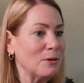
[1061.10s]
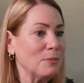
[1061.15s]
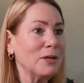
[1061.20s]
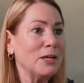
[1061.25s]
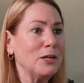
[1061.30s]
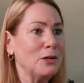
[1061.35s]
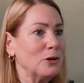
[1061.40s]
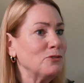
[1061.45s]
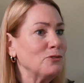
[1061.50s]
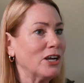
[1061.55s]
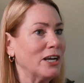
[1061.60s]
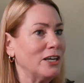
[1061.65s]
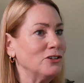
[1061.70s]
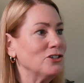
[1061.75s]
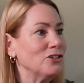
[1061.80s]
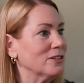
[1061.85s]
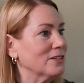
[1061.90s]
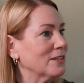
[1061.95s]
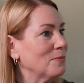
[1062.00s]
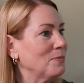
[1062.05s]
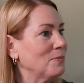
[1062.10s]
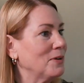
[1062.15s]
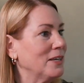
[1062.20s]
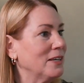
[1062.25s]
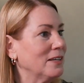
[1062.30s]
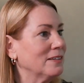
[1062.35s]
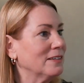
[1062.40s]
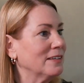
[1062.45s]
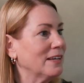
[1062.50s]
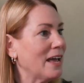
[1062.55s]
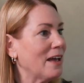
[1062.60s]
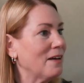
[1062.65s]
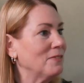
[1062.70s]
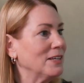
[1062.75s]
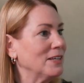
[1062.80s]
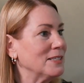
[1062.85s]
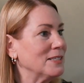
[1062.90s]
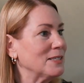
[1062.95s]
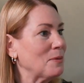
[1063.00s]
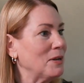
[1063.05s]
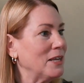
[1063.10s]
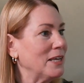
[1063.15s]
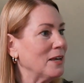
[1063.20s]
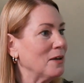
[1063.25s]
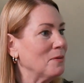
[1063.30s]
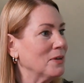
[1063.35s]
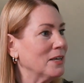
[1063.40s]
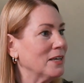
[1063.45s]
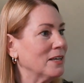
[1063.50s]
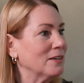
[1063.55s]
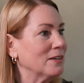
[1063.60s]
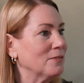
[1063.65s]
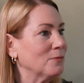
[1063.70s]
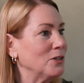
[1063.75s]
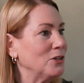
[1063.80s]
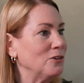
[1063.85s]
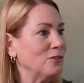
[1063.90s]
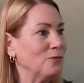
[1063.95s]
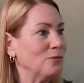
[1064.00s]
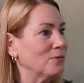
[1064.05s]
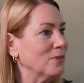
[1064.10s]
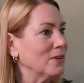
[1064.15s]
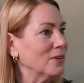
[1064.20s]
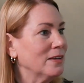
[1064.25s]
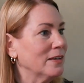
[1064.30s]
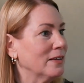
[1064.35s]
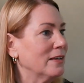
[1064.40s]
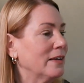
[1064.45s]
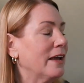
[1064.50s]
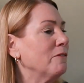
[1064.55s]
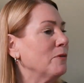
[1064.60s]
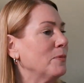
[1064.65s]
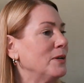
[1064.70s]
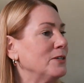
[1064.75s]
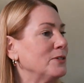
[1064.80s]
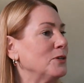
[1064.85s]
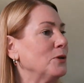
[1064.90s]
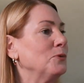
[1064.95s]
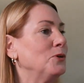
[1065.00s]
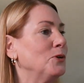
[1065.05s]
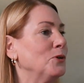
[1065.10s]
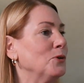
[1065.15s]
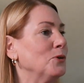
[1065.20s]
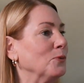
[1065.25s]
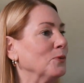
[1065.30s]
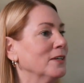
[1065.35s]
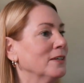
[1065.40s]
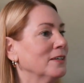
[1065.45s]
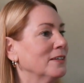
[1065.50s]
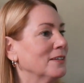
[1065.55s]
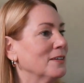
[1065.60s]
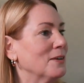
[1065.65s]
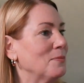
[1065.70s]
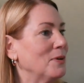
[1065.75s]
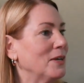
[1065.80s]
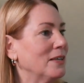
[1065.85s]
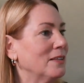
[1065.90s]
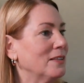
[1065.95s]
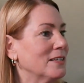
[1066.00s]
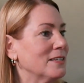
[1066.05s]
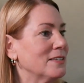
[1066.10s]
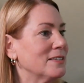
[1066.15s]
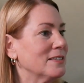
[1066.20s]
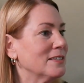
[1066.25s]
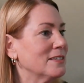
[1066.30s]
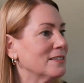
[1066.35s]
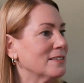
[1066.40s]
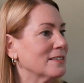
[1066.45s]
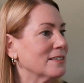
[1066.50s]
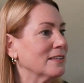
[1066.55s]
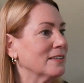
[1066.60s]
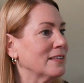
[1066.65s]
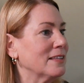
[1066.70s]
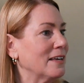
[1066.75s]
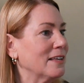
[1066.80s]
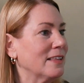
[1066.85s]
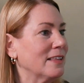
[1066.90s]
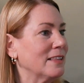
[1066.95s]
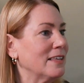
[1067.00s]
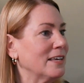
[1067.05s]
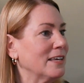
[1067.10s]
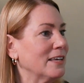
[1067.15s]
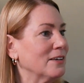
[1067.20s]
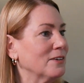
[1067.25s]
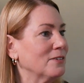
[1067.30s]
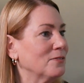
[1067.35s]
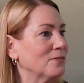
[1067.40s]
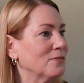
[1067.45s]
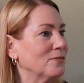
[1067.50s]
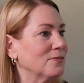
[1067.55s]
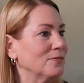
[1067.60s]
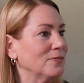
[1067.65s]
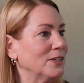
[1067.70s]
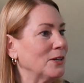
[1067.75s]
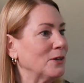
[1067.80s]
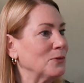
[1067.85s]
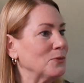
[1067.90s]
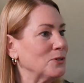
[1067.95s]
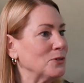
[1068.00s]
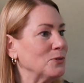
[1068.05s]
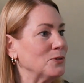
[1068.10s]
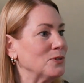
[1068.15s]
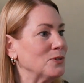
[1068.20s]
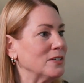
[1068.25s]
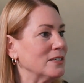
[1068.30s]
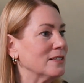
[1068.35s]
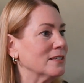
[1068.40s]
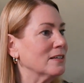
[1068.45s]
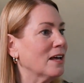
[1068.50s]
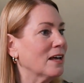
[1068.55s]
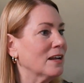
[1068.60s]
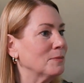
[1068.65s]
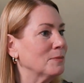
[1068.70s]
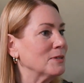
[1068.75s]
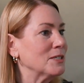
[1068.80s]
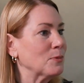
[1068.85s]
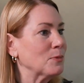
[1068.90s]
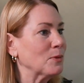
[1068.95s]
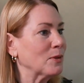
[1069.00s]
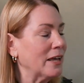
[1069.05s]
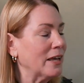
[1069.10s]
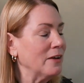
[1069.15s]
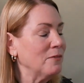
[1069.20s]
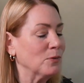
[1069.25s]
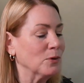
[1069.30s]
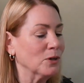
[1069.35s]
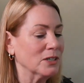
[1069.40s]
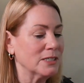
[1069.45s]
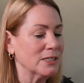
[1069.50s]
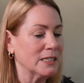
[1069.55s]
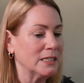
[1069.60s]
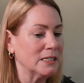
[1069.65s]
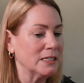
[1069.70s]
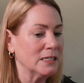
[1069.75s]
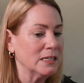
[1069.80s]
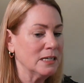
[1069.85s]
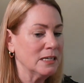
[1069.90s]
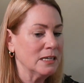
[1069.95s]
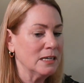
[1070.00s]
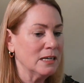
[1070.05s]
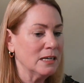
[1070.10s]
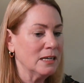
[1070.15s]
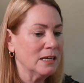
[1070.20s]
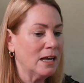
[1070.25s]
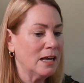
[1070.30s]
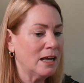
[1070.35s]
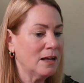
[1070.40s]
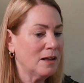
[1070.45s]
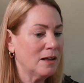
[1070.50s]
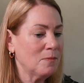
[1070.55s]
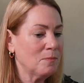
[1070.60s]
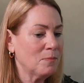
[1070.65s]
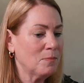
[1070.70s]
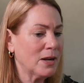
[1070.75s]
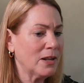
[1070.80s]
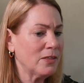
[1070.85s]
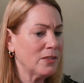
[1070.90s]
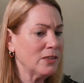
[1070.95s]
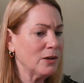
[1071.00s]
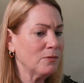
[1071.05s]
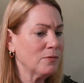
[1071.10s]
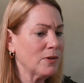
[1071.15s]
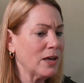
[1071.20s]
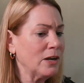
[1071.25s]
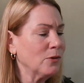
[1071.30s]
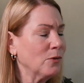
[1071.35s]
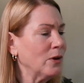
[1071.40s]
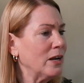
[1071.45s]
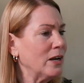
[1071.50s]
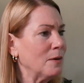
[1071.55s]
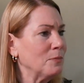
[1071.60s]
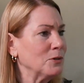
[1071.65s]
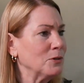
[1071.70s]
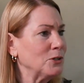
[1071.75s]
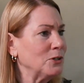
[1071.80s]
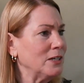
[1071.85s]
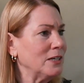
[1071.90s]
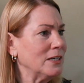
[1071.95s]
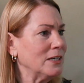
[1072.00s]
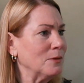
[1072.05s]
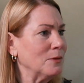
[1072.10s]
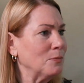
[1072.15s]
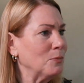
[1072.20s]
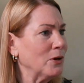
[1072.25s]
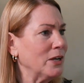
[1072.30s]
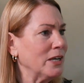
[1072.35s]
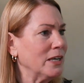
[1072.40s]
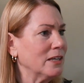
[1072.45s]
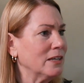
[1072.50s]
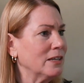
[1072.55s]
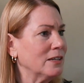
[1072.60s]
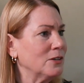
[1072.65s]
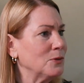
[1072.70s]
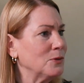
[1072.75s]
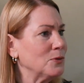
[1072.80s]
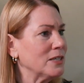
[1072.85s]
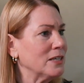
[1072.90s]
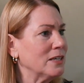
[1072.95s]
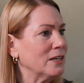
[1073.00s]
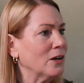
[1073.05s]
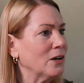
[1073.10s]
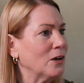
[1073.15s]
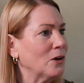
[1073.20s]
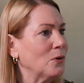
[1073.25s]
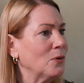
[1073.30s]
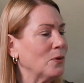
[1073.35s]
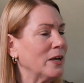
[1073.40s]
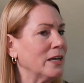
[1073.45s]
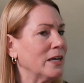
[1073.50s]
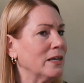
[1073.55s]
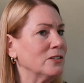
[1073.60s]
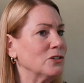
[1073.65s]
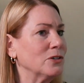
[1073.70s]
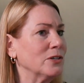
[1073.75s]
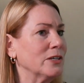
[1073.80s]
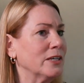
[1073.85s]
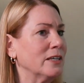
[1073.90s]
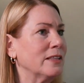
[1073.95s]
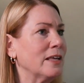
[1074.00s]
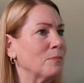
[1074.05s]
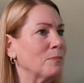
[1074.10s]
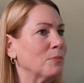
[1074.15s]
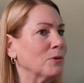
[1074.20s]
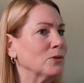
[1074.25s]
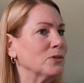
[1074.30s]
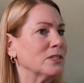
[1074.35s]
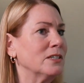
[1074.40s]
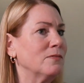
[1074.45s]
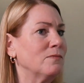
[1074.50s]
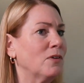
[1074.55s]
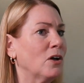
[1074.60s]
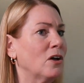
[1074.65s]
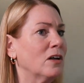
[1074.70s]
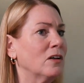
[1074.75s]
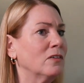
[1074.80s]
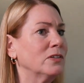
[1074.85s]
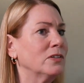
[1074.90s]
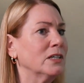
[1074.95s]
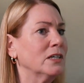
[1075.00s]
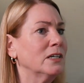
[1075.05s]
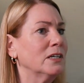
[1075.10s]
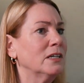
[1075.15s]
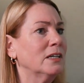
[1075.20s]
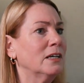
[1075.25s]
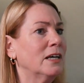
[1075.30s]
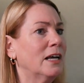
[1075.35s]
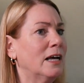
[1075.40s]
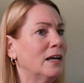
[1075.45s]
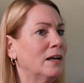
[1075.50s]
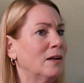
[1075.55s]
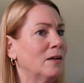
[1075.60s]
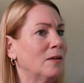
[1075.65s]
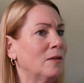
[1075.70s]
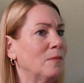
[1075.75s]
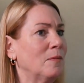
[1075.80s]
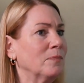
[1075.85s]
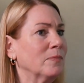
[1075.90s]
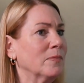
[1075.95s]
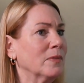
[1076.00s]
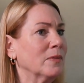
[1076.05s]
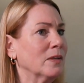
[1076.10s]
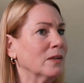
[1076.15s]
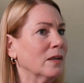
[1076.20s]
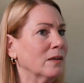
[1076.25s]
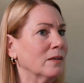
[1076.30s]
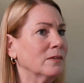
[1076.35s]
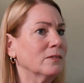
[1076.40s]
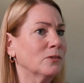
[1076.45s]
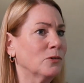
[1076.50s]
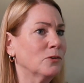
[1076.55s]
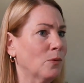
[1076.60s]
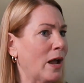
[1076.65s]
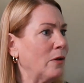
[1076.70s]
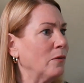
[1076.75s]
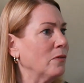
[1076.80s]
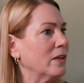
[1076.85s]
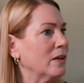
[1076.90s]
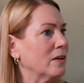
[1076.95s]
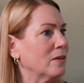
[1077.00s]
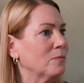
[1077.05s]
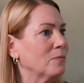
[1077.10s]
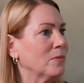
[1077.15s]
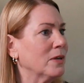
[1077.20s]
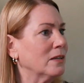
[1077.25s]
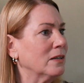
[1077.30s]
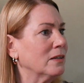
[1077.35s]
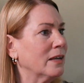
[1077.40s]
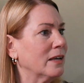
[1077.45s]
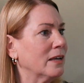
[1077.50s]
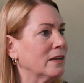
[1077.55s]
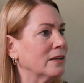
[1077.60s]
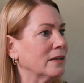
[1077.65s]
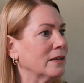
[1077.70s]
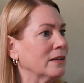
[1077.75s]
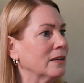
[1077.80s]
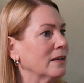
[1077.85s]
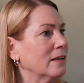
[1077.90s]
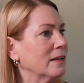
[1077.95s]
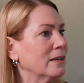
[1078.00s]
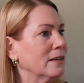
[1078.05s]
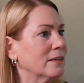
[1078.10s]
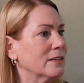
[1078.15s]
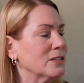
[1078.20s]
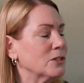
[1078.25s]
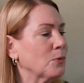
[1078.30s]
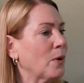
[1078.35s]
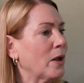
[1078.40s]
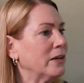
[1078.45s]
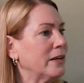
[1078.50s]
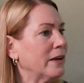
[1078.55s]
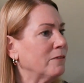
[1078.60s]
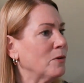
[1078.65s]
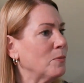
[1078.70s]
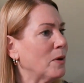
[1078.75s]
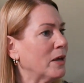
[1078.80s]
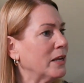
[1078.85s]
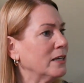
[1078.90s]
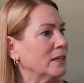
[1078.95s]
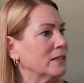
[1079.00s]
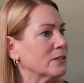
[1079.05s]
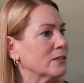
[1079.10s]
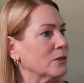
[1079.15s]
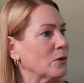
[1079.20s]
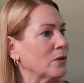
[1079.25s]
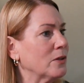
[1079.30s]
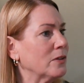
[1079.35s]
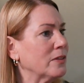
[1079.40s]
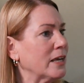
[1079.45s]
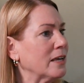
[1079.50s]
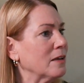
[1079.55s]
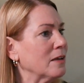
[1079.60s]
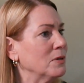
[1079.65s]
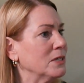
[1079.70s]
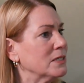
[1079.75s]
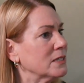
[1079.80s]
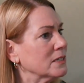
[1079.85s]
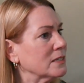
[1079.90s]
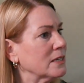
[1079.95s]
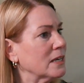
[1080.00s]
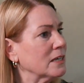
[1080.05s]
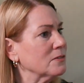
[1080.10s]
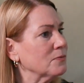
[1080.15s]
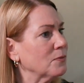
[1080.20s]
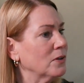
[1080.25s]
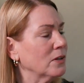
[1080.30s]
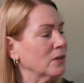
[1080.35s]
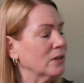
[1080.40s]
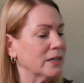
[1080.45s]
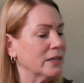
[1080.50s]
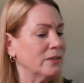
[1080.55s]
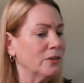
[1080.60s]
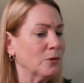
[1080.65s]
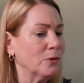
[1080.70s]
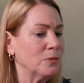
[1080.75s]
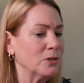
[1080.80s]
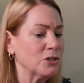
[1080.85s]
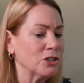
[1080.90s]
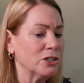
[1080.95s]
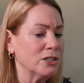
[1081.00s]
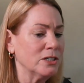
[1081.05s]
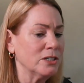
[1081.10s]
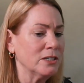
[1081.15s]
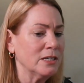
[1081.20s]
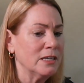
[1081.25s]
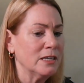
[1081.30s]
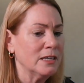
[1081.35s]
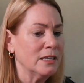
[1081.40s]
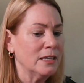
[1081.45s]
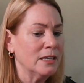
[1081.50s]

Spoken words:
going to be a year change. I mean, having somebody come in when everybody's known you. I mean, this is they think of Susan as synonymous with LifeWorks, and but I think we've got a great opportunity to bring in a new CEO and to get that person involved, ground them, and surround everybody so that they can be successful in their mission.